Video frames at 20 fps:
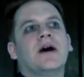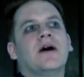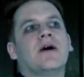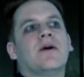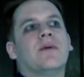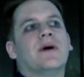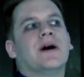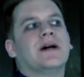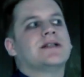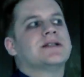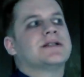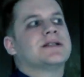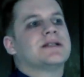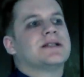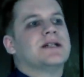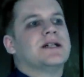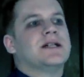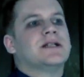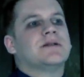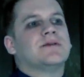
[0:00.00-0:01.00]
Where to
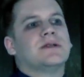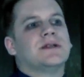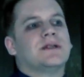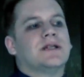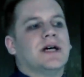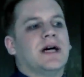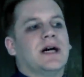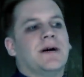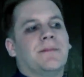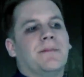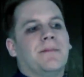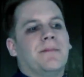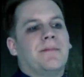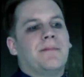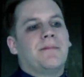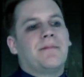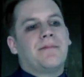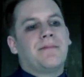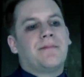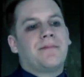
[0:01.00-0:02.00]
start with them?
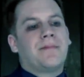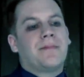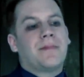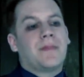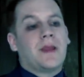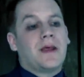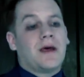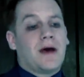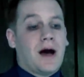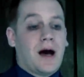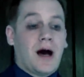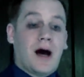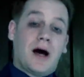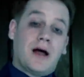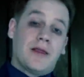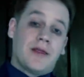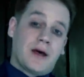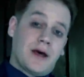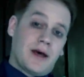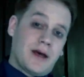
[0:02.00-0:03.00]

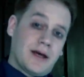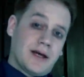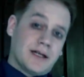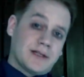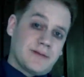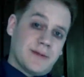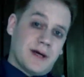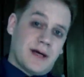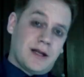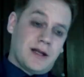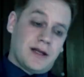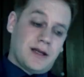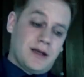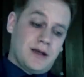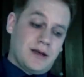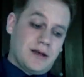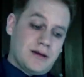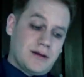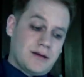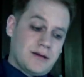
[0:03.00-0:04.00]
Are they, as
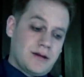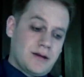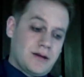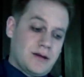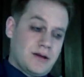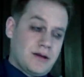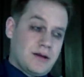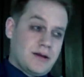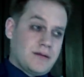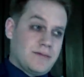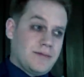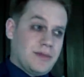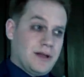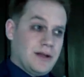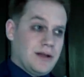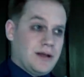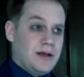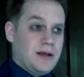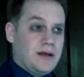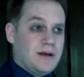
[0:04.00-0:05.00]
many
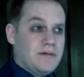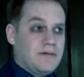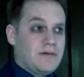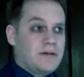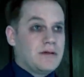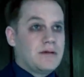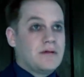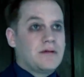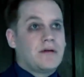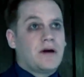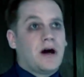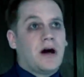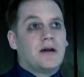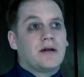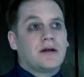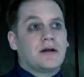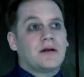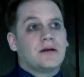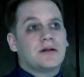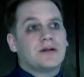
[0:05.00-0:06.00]
believe,
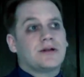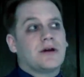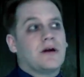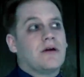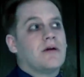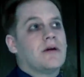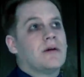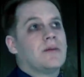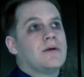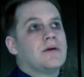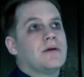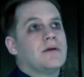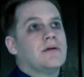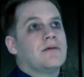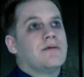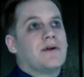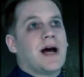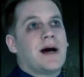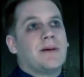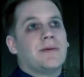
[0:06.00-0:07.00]
uncontrollable
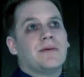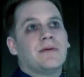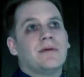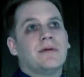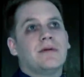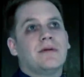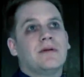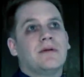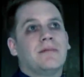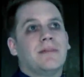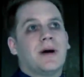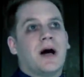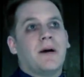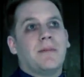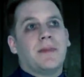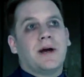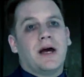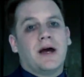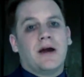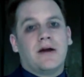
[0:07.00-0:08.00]
rabble
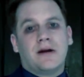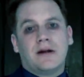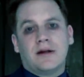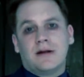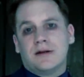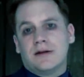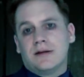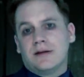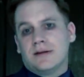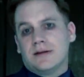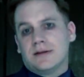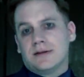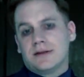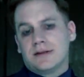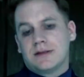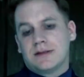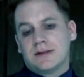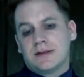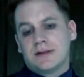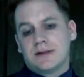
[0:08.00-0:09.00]

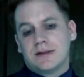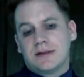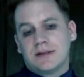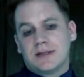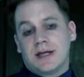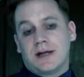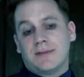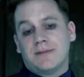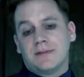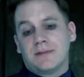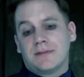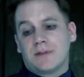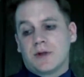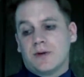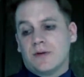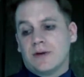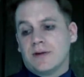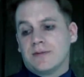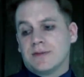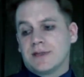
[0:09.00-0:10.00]
barbarians? Some
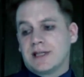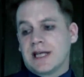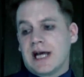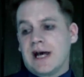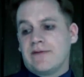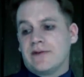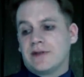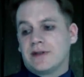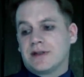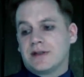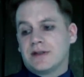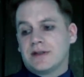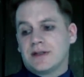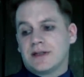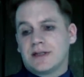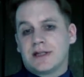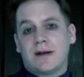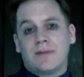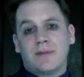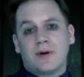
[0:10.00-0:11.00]
call them savages,
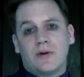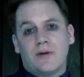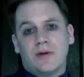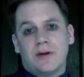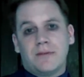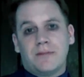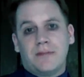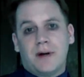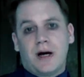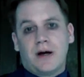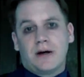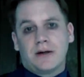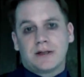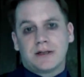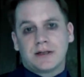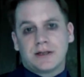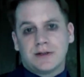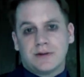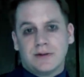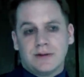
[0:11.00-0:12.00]
some call them
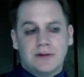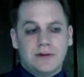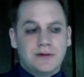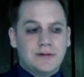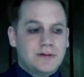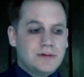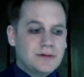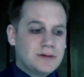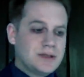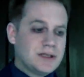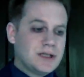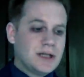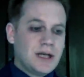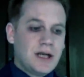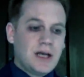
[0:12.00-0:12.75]
punks or loons,